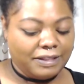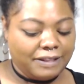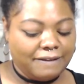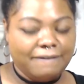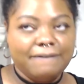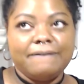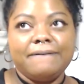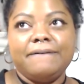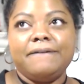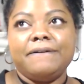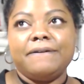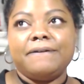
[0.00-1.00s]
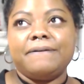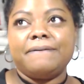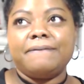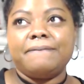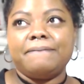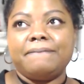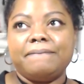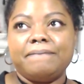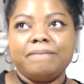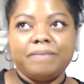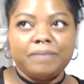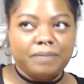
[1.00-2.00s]

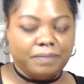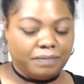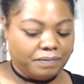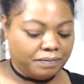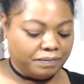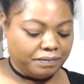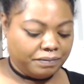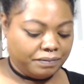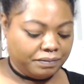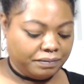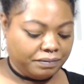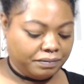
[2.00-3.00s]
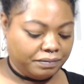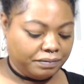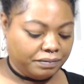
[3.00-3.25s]
(no one is talking)